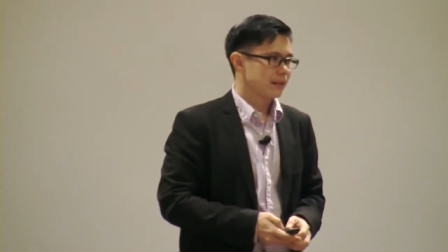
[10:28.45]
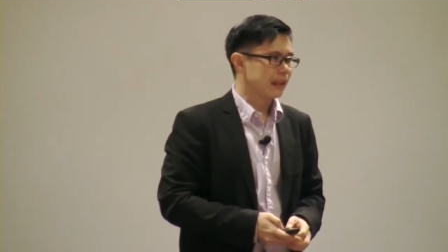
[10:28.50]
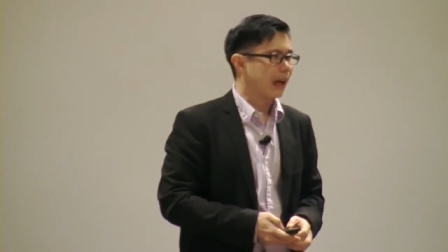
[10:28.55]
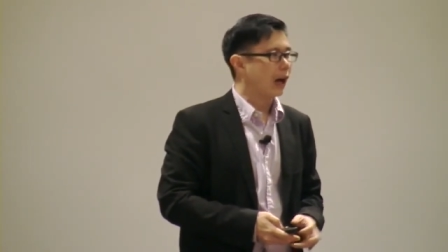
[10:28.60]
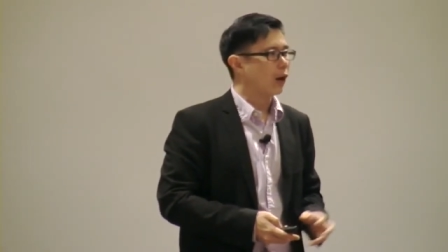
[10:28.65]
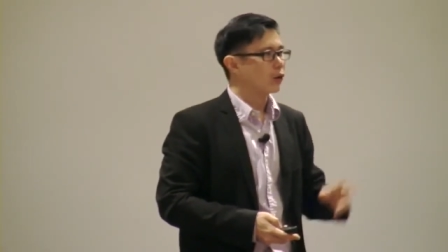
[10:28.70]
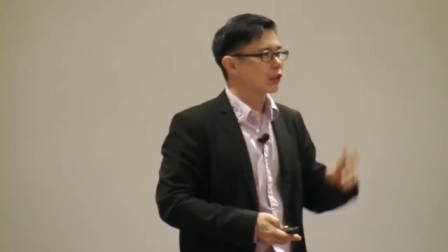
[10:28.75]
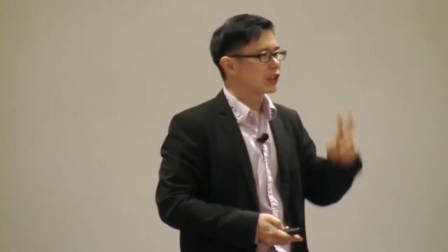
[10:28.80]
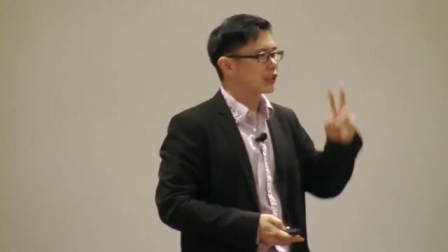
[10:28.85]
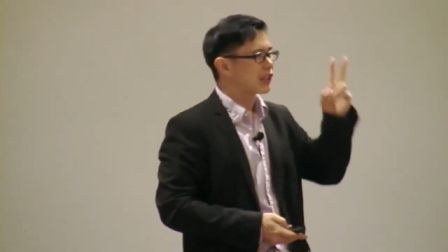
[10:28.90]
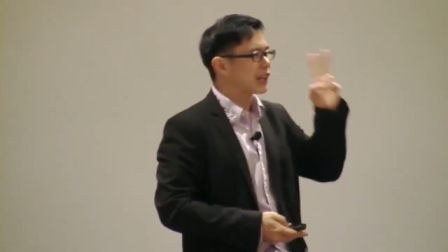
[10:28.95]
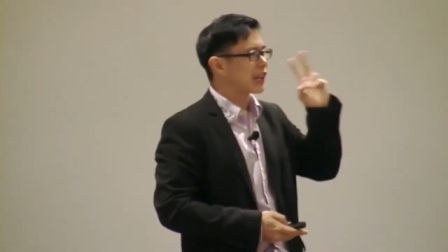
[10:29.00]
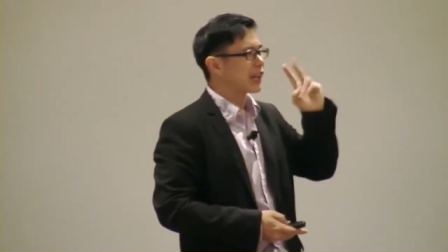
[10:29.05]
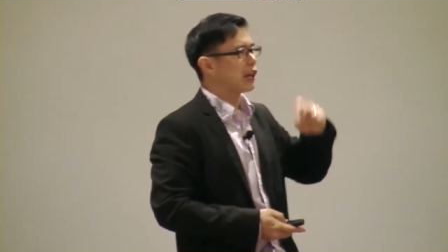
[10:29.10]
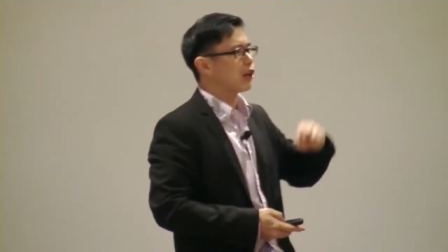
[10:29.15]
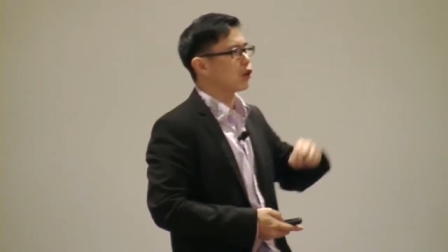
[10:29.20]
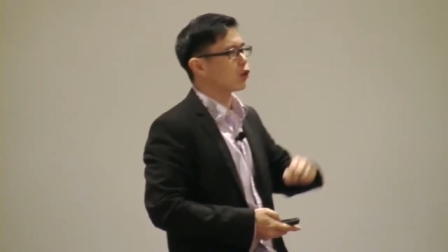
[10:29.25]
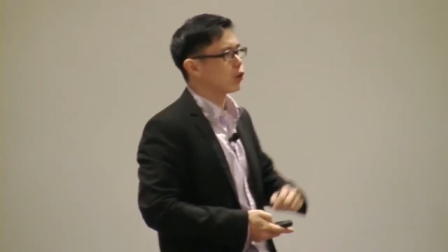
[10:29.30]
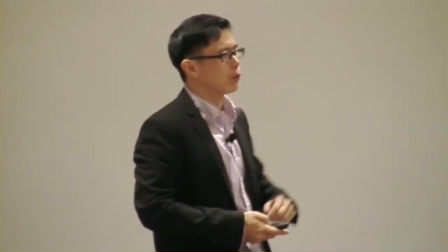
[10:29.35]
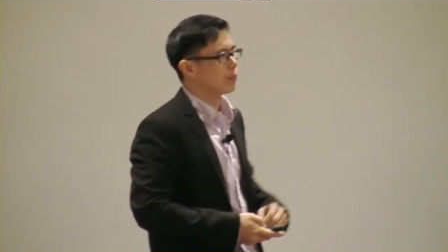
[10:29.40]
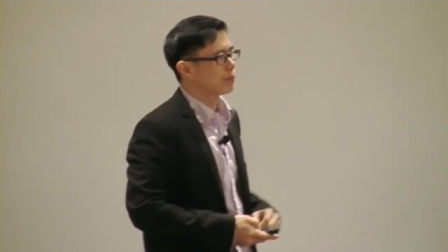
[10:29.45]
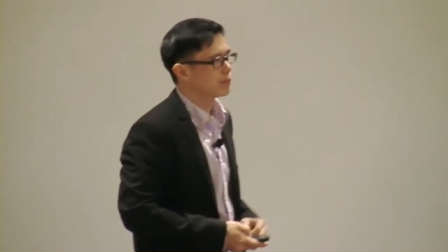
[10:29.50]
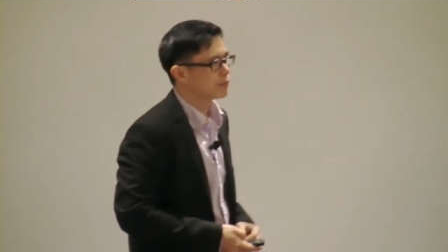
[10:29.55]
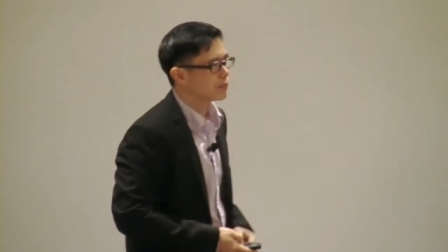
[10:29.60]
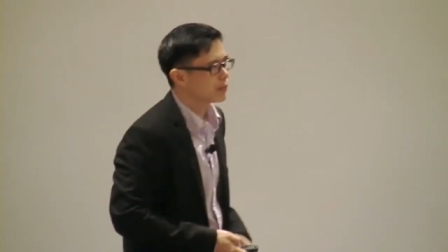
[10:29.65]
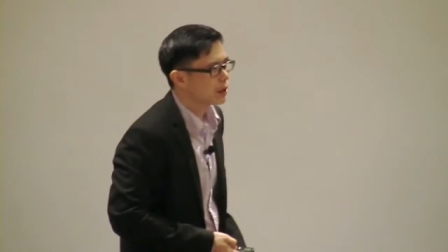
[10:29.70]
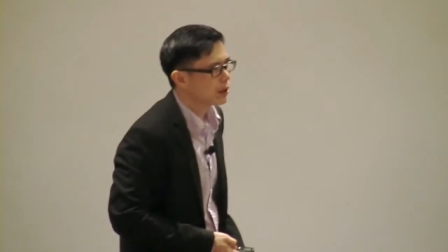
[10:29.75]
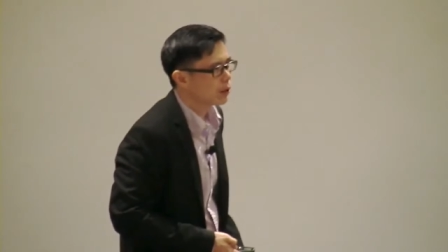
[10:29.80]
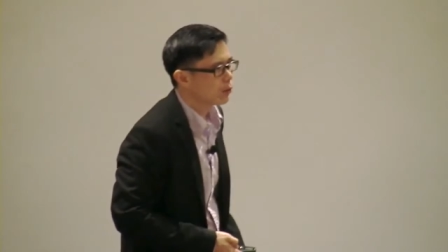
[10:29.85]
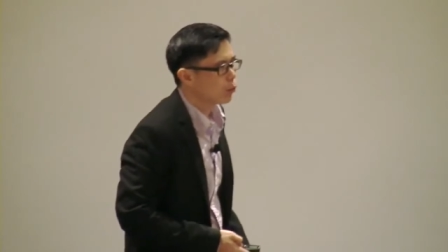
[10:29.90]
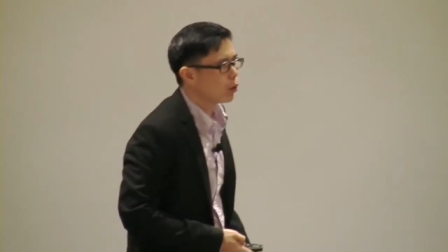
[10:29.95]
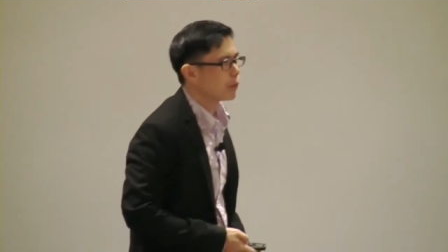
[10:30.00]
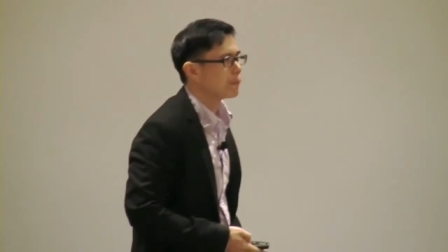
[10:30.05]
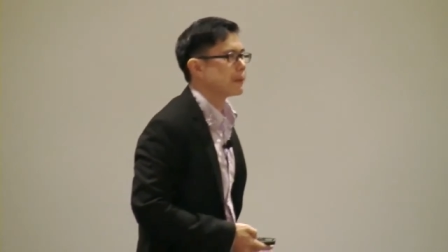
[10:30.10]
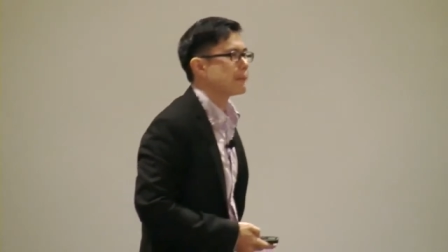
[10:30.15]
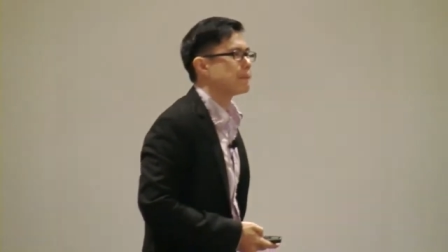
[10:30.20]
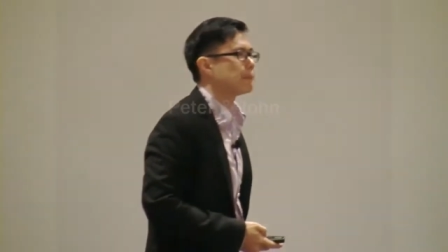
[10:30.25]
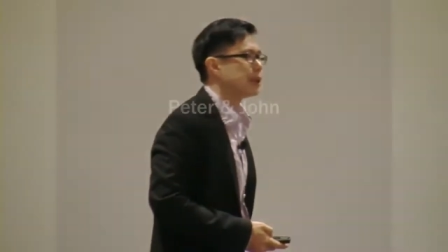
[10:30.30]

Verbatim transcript: Now, the second group would be